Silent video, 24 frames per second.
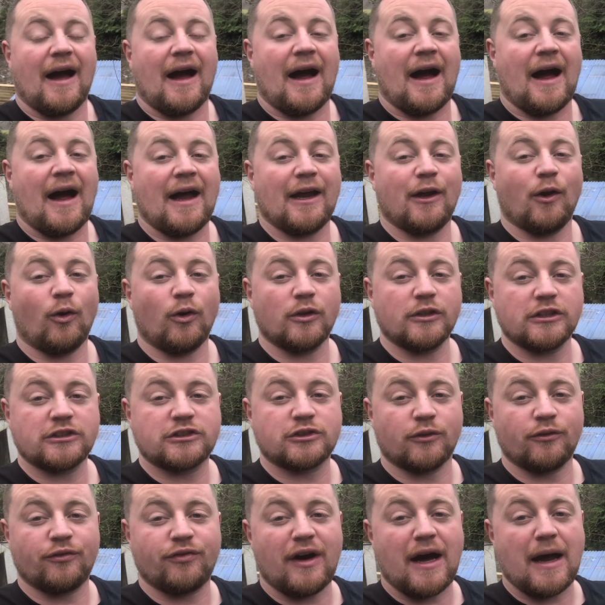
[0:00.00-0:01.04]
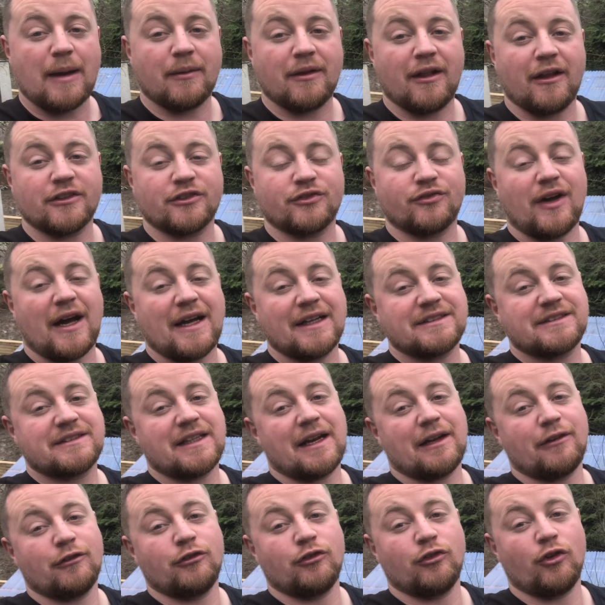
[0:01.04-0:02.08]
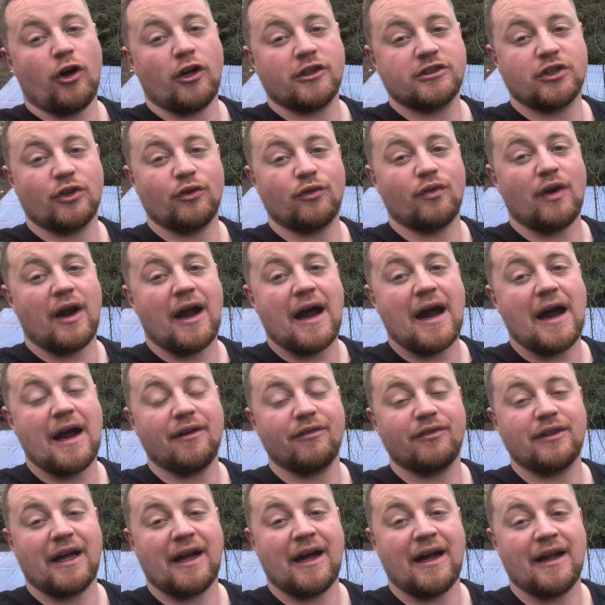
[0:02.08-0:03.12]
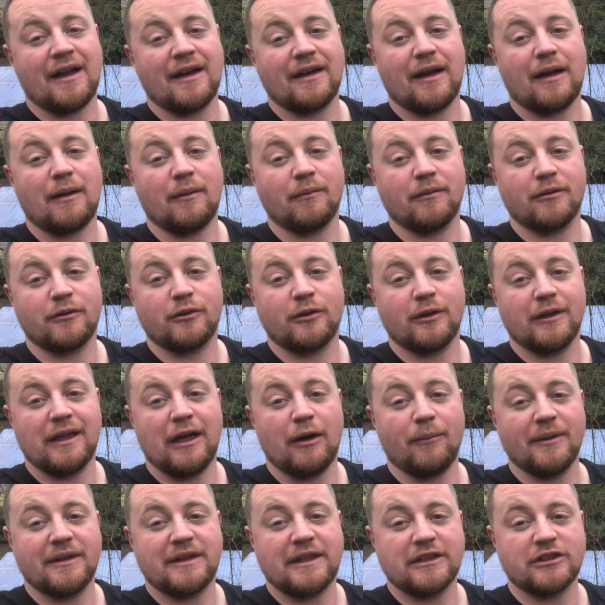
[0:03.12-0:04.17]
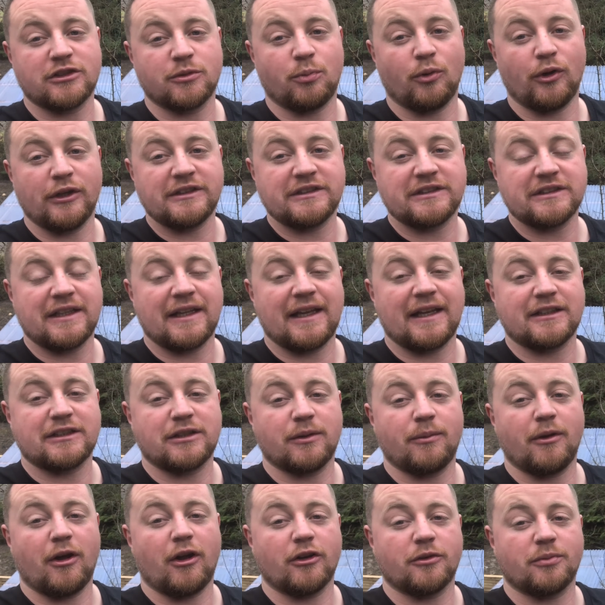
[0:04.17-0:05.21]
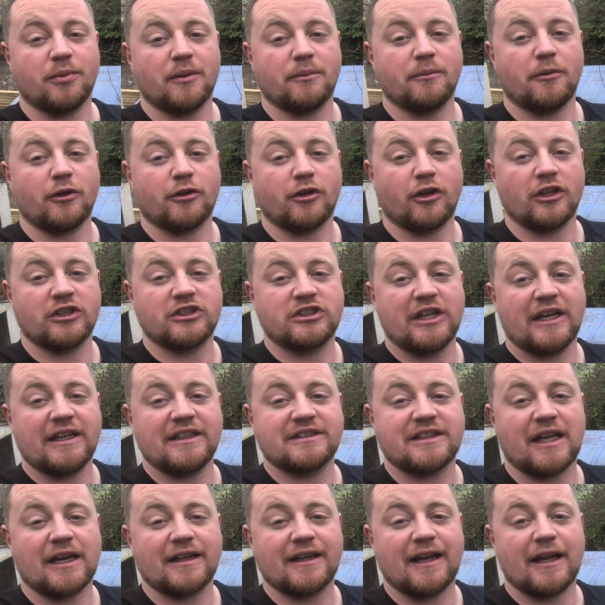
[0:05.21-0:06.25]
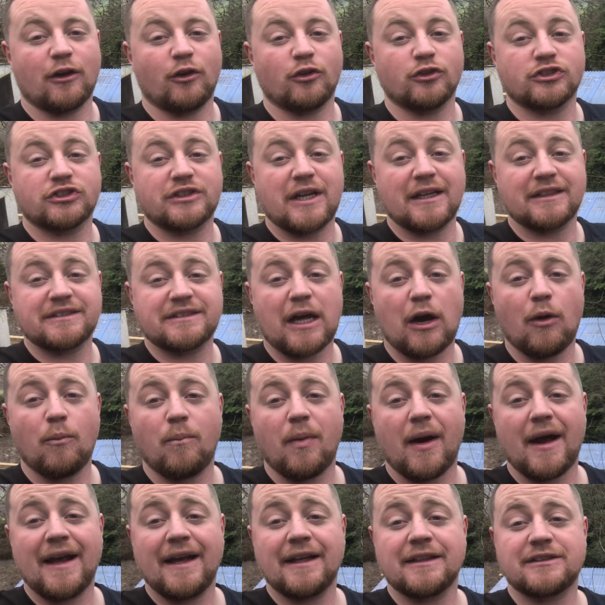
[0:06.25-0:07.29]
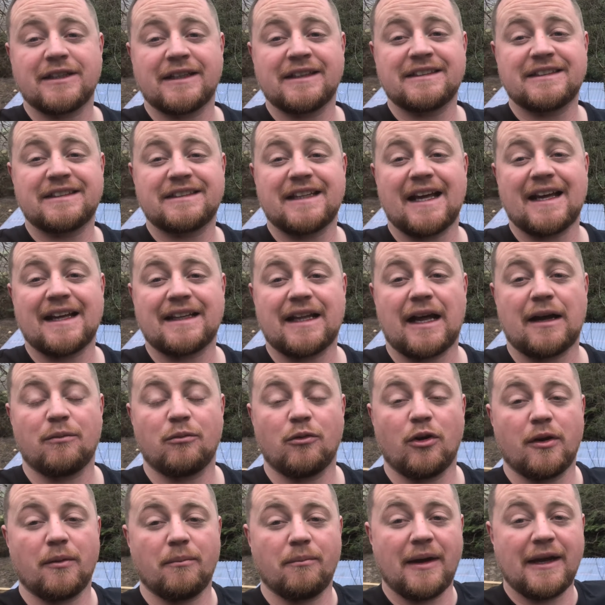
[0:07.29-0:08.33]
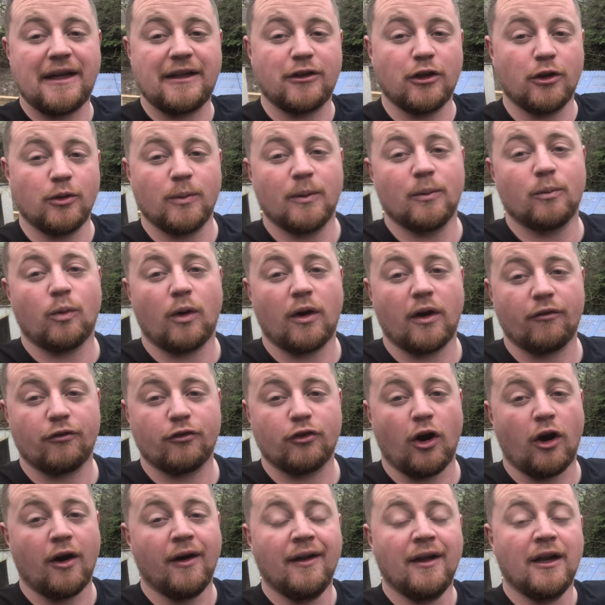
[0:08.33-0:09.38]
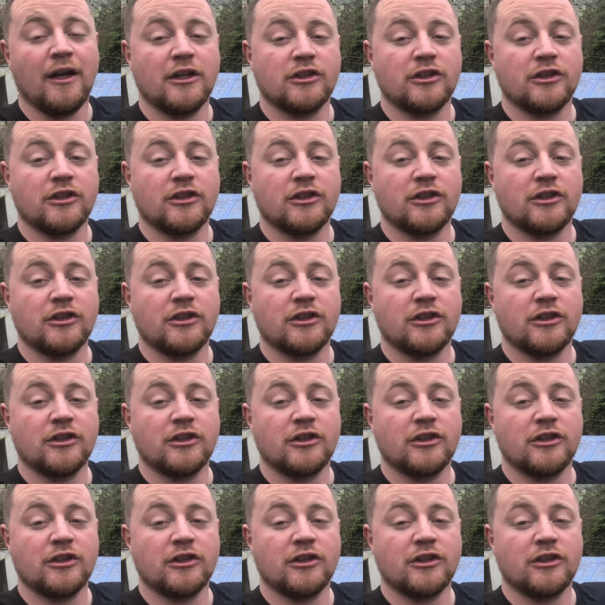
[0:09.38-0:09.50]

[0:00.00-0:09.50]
I ordered some fiberglass vats that are not arrived and I'm a little bit disappointed in it, to be honest, but I'm not going to chase that and get all stressed out by it. Instead, I'm going to make do with what I've got.